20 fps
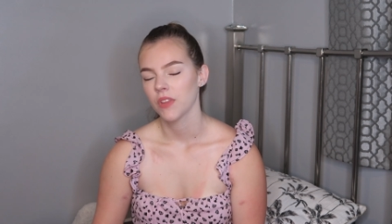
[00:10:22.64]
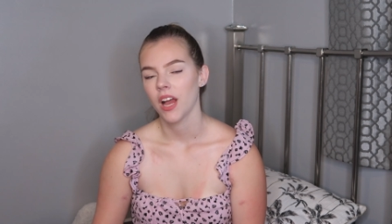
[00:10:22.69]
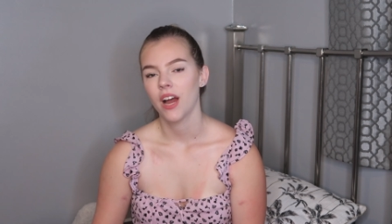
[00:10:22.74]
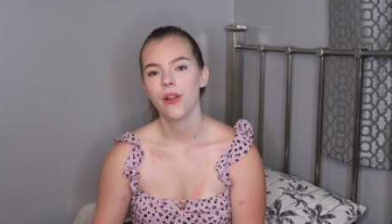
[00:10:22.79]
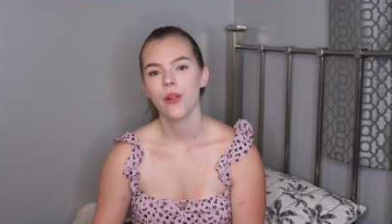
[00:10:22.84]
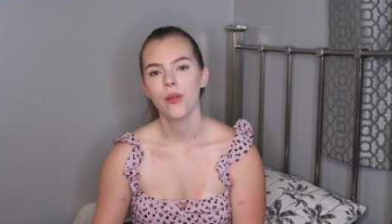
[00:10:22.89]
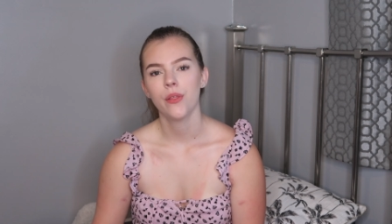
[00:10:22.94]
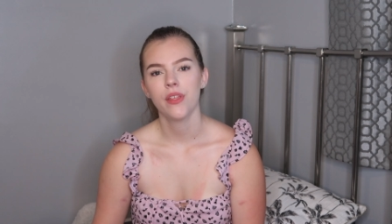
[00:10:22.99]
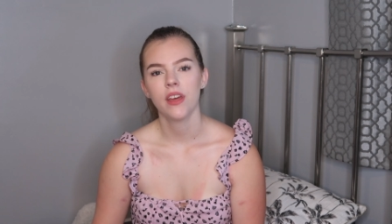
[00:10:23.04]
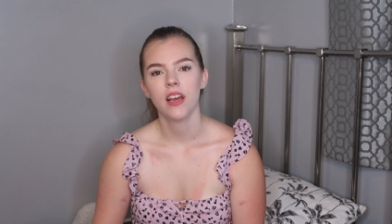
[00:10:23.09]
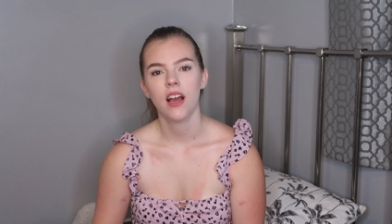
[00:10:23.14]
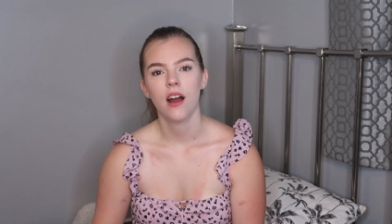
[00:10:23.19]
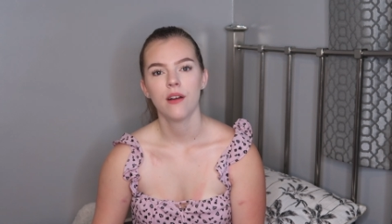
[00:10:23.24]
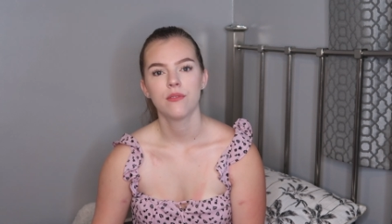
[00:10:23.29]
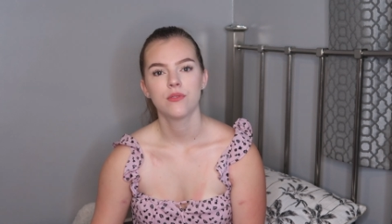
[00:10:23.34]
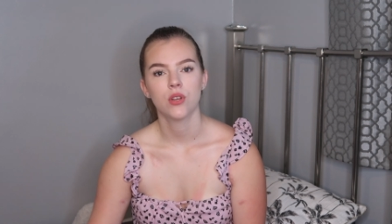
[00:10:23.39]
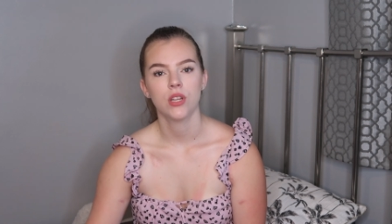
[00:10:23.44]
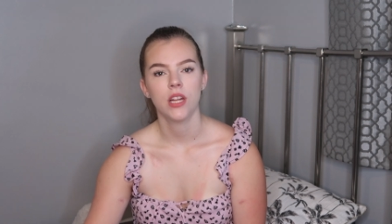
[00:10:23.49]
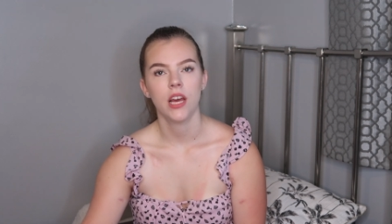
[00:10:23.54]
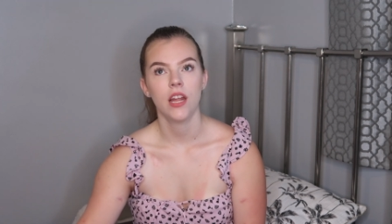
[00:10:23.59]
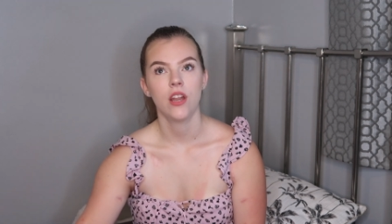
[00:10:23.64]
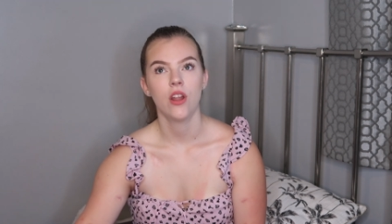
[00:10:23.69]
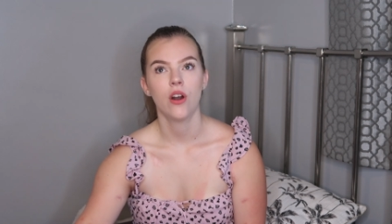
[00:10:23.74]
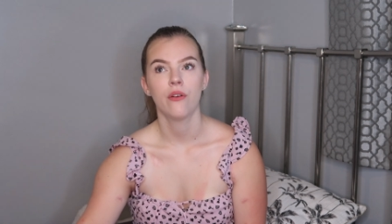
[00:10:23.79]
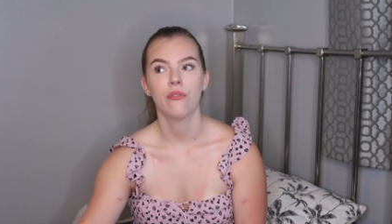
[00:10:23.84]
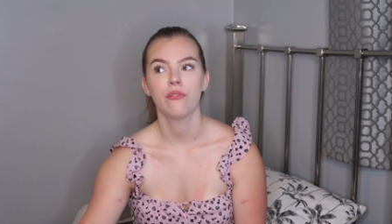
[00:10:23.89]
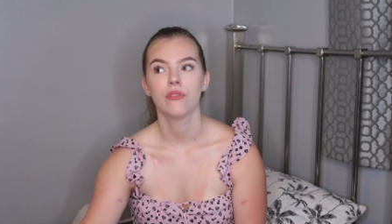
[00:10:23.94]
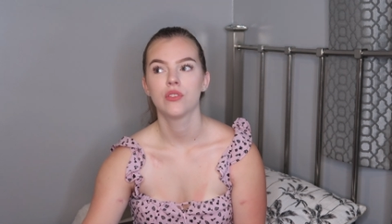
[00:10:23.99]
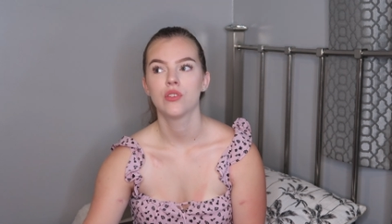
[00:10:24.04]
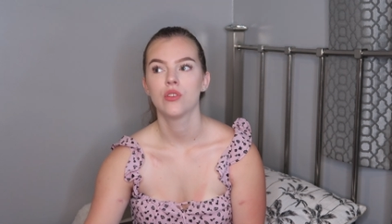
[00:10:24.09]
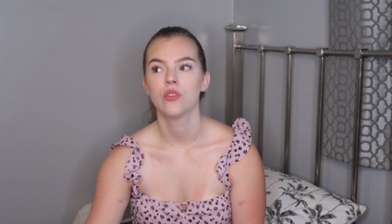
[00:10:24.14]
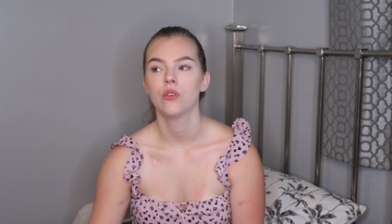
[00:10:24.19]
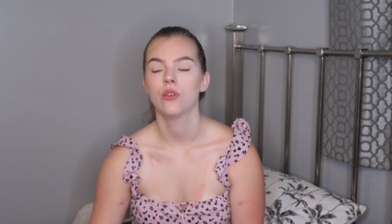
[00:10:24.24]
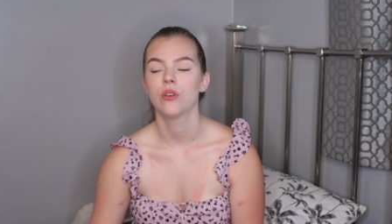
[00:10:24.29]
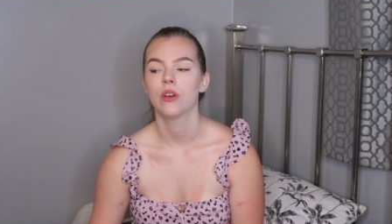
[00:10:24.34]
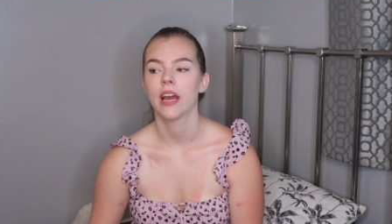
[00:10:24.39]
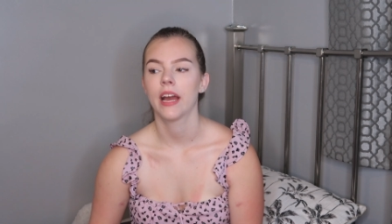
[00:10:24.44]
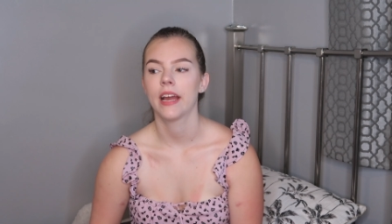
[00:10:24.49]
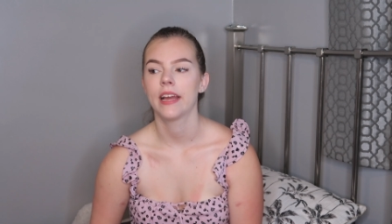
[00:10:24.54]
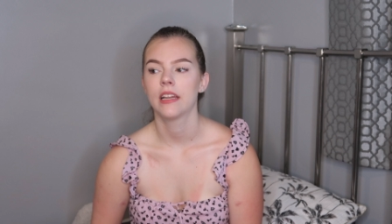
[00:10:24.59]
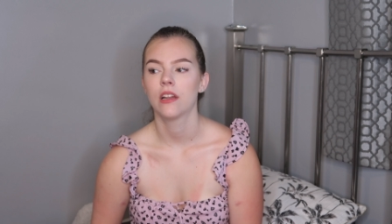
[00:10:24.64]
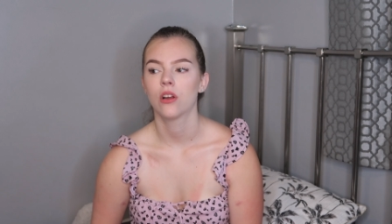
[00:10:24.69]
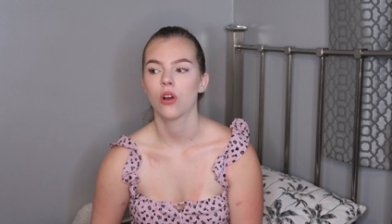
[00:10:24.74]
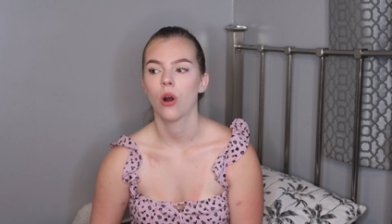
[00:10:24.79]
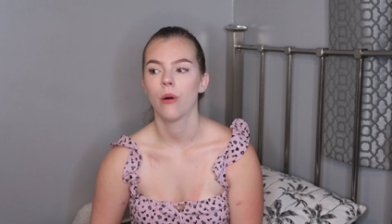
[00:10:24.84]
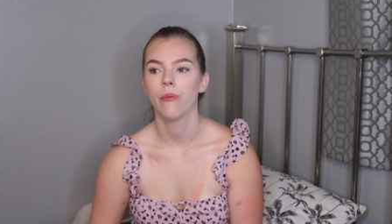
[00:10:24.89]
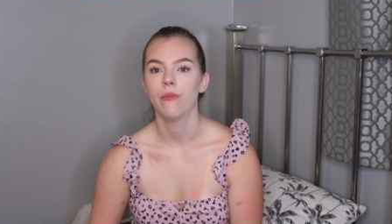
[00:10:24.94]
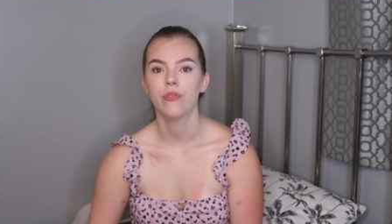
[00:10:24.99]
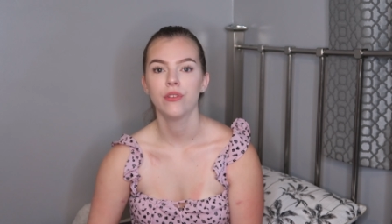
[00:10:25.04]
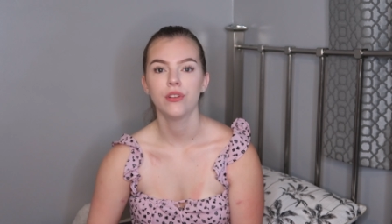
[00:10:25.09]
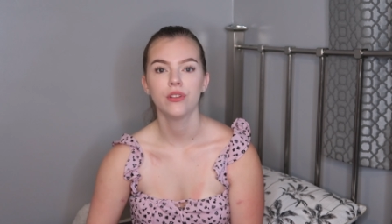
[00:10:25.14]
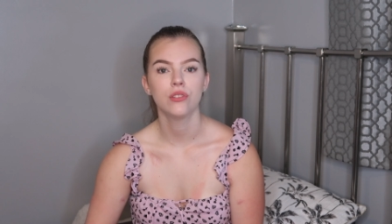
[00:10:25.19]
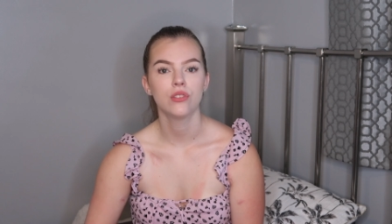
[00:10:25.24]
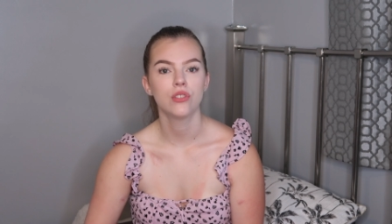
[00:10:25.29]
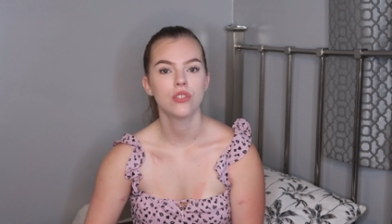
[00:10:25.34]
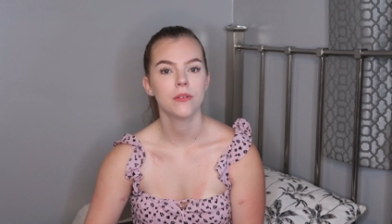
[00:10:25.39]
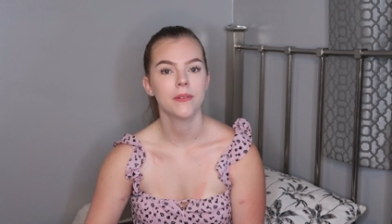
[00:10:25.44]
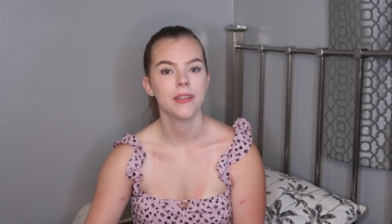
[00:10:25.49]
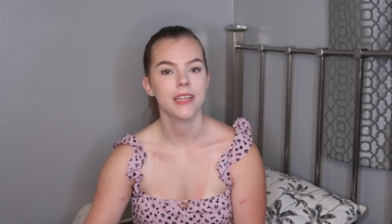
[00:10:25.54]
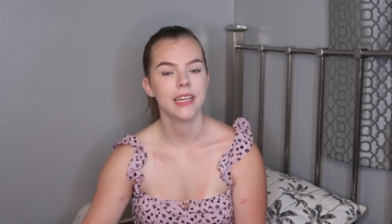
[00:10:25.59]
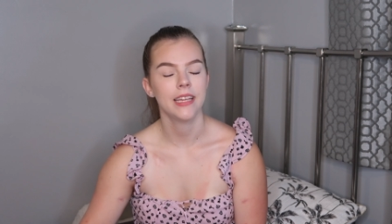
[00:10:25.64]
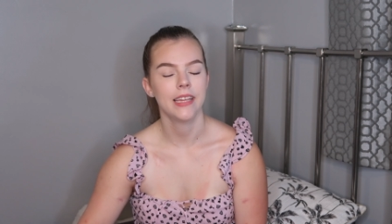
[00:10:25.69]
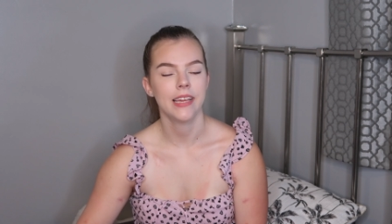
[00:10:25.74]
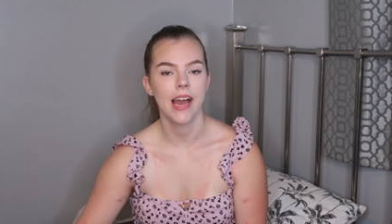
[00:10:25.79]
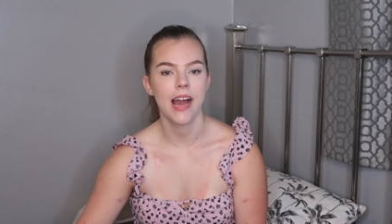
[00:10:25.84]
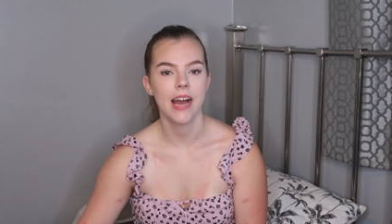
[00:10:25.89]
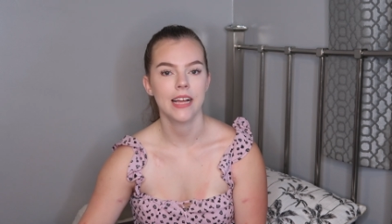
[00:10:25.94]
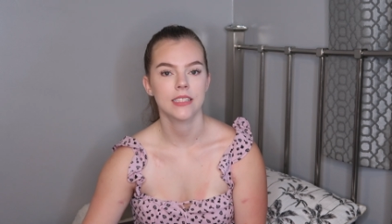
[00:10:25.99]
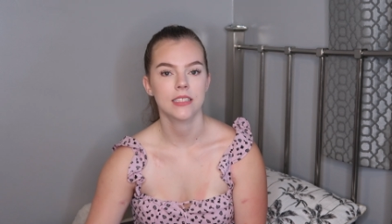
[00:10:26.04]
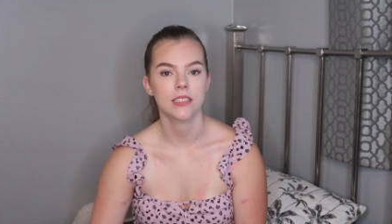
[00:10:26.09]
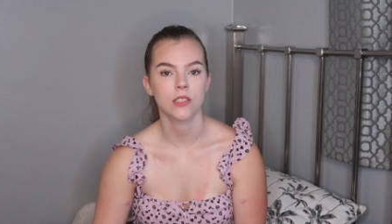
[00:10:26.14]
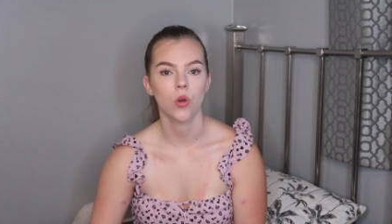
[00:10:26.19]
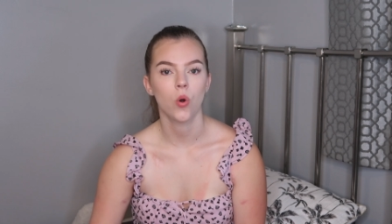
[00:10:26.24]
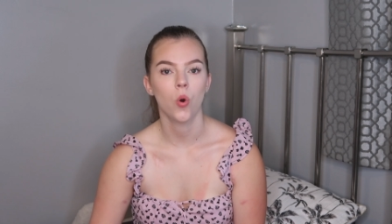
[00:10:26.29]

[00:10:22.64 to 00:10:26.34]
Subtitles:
I've done it enough to gain confidence doing it yet,